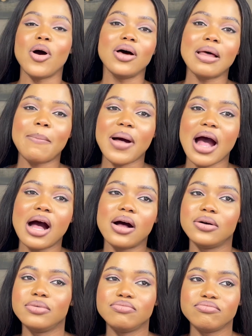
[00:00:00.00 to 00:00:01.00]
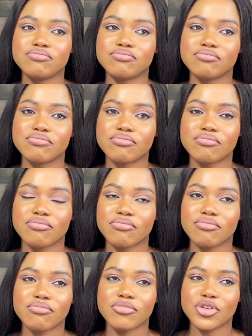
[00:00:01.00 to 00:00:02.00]
all about
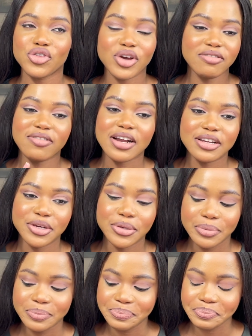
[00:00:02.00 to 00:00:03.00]
great value.